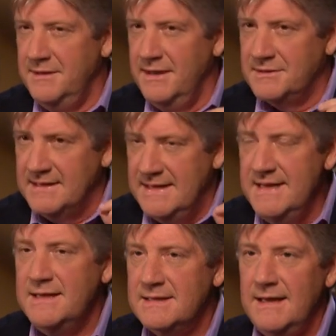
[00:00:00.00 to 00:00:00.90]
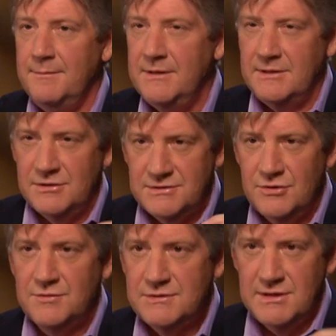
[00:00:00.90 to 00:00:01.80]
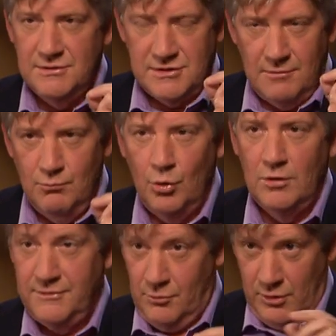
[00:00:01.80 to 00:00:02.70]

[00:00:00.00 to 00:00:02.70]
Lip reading: it's key to them that their search results their